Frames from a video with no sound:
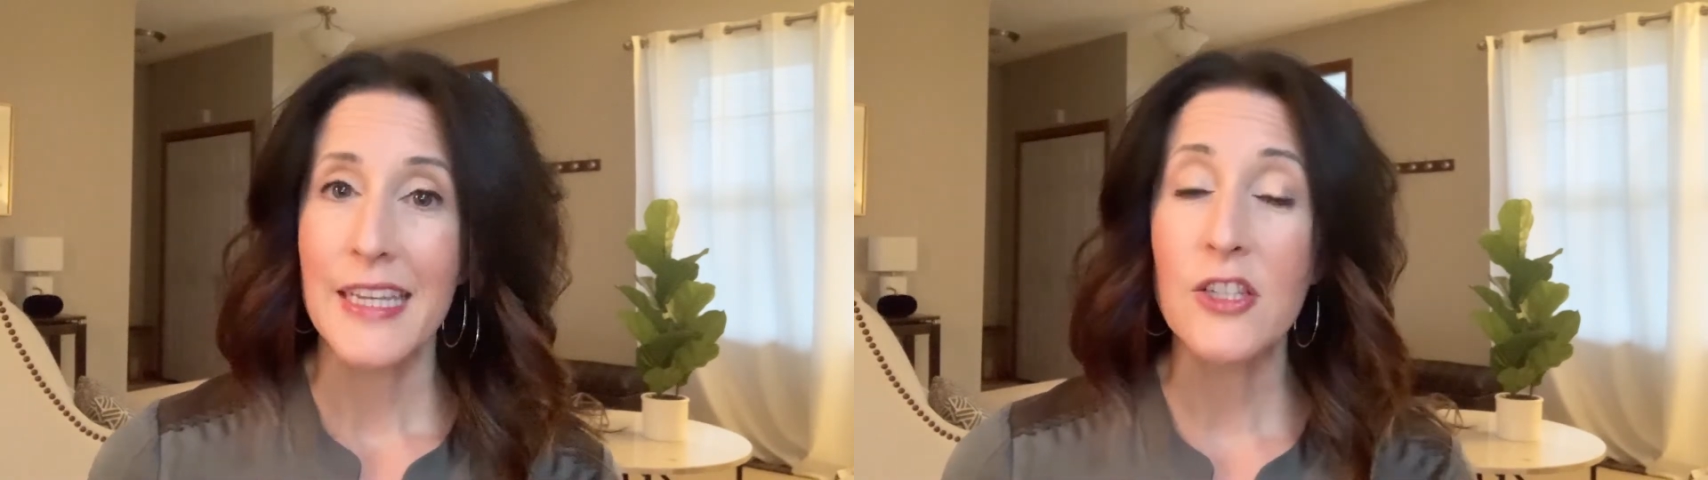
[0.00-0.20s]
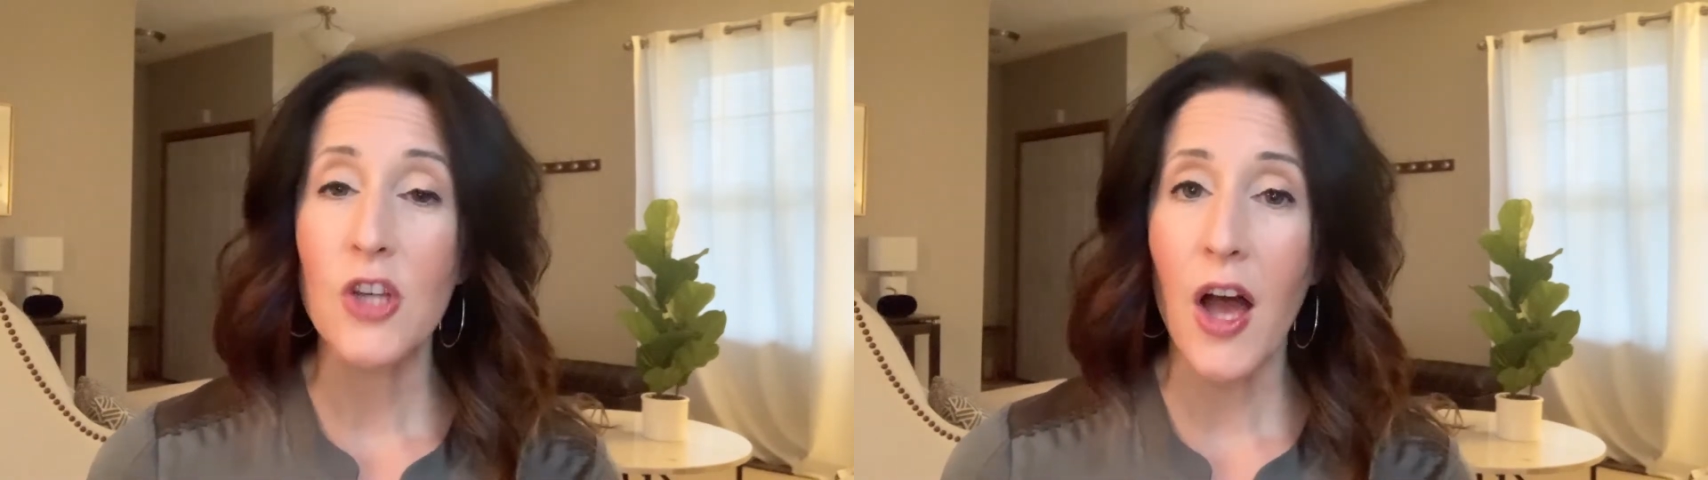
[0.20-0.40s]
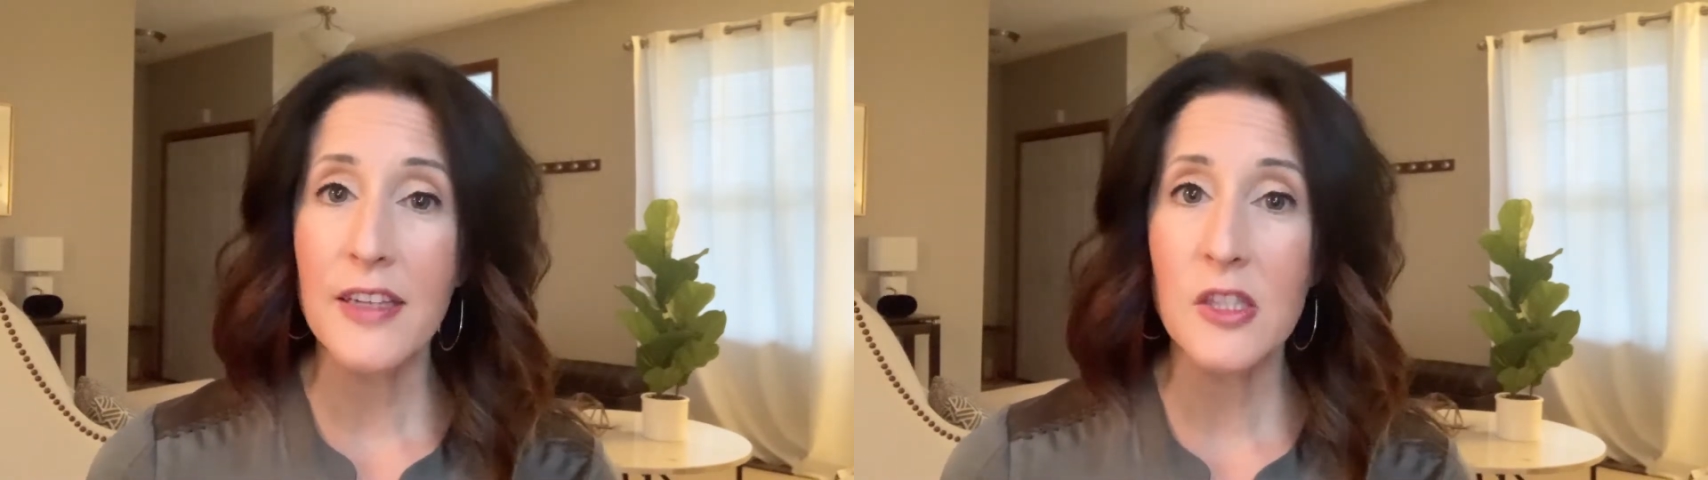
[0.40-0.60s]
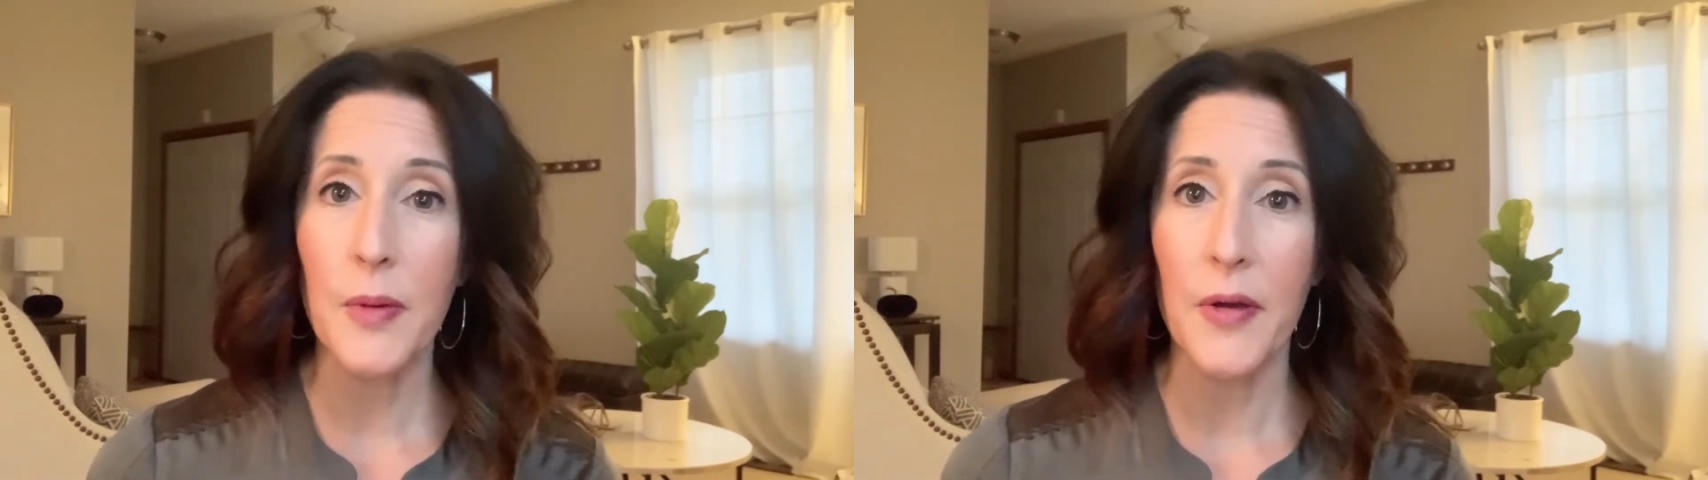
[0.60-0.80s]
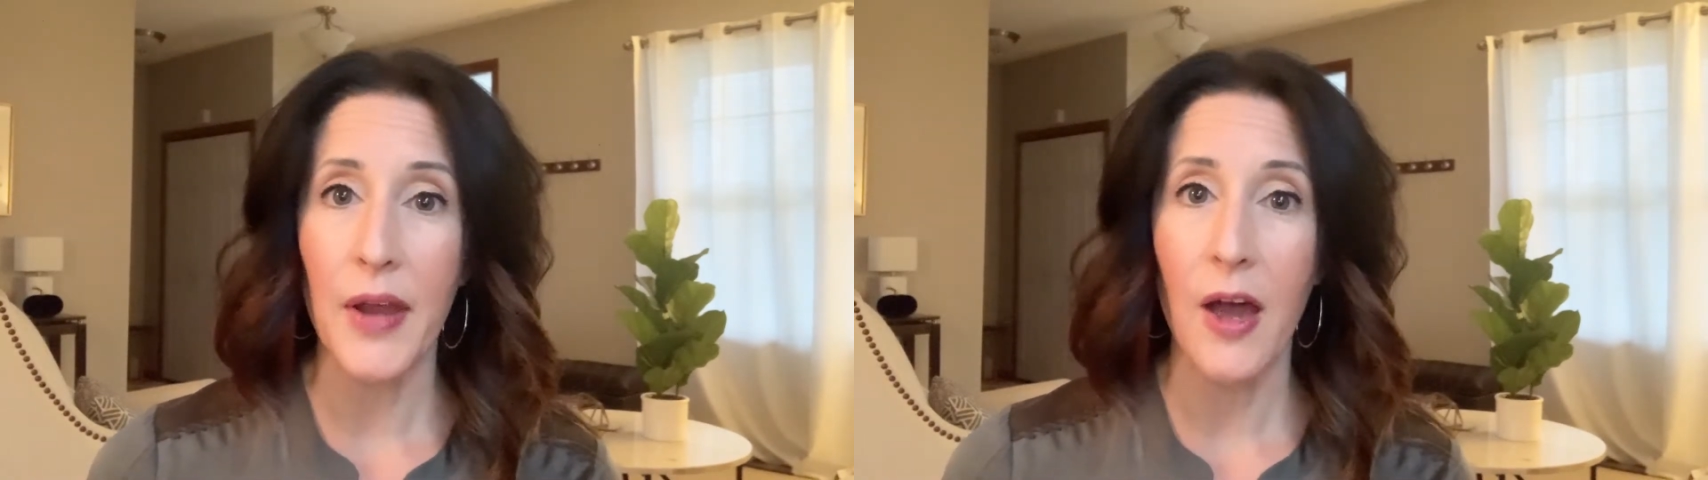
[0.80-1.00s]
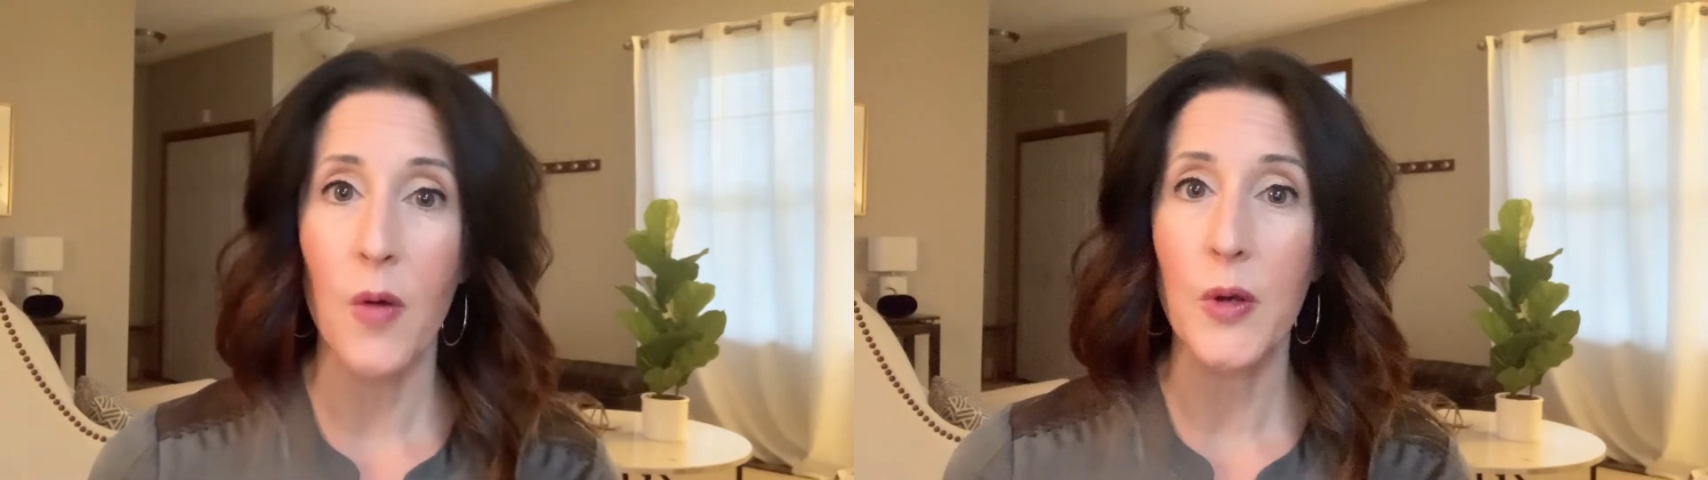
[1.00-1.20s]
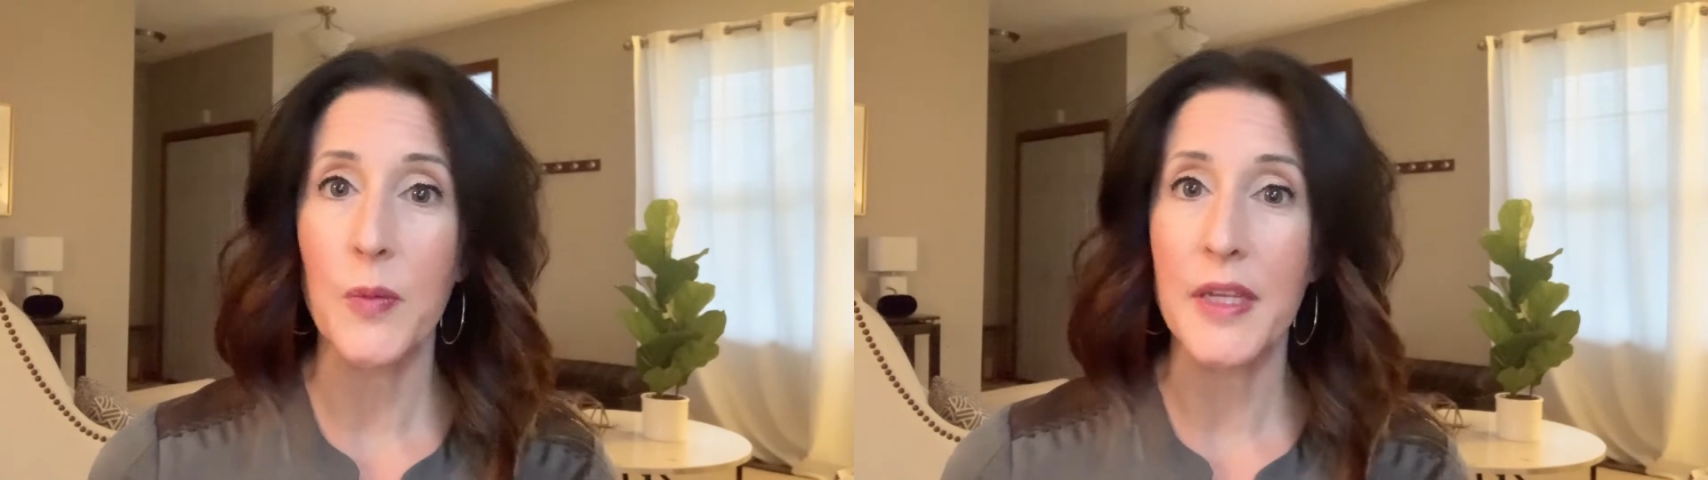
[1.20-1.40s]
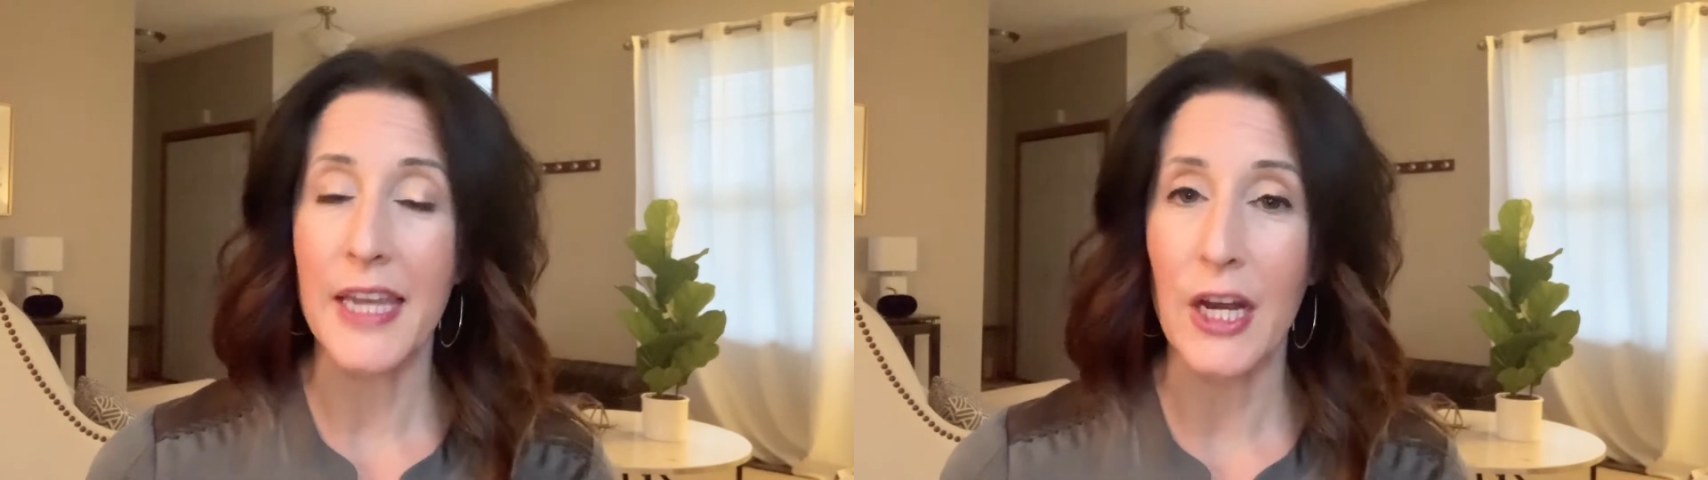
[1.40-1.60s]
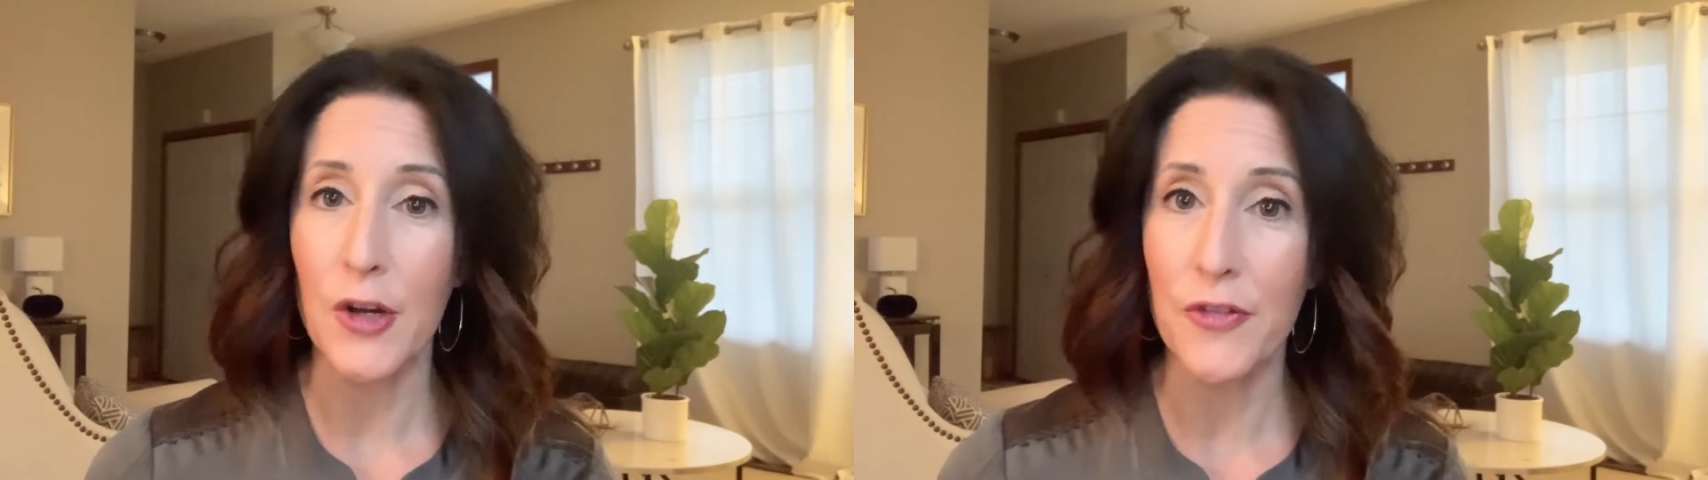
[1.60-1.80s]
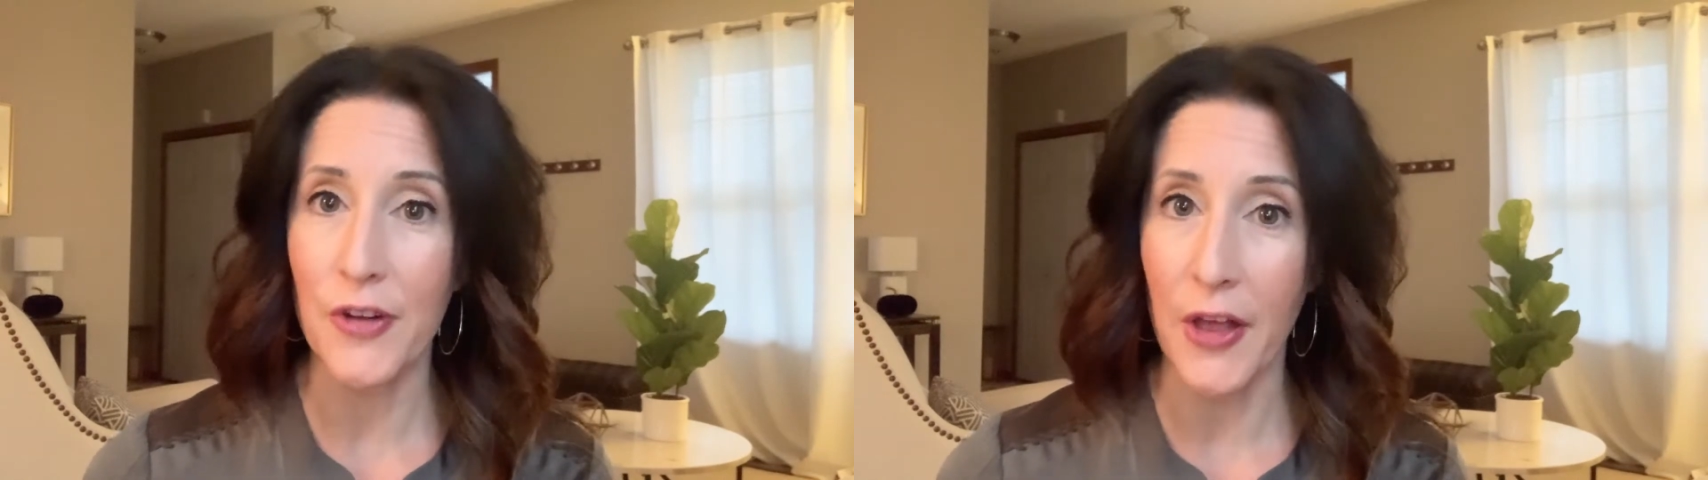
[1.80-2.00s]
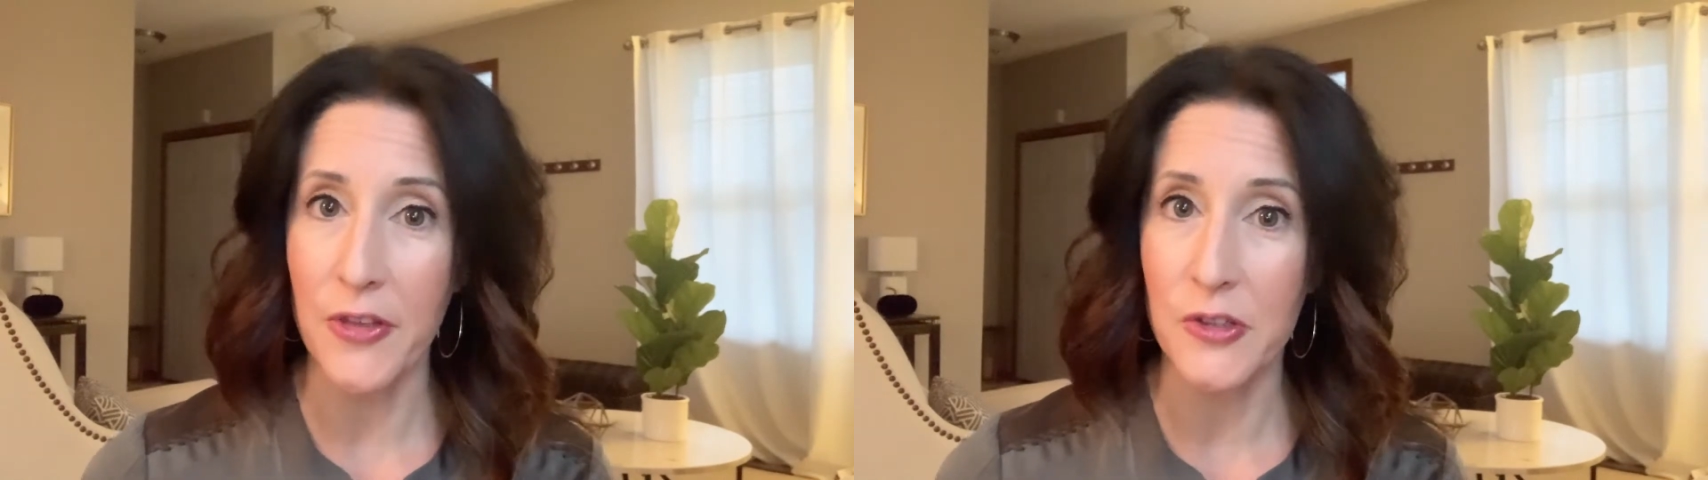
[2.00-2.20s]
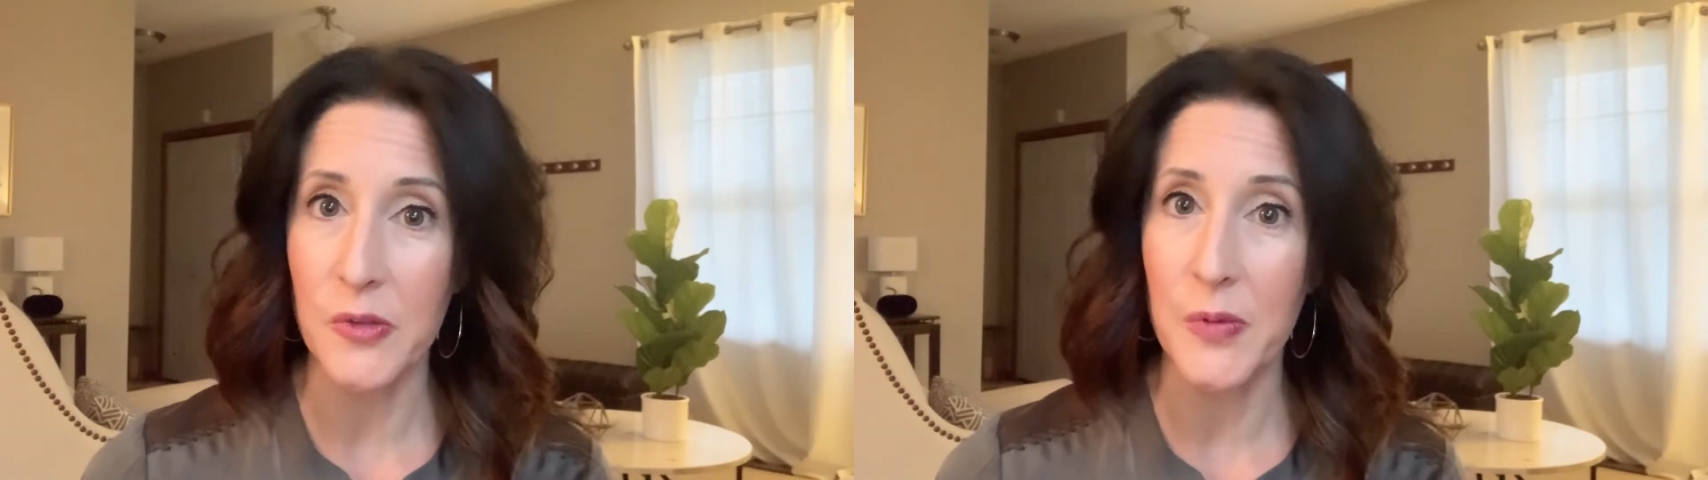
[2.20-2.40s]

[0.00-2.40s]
He talks about how when we care for others,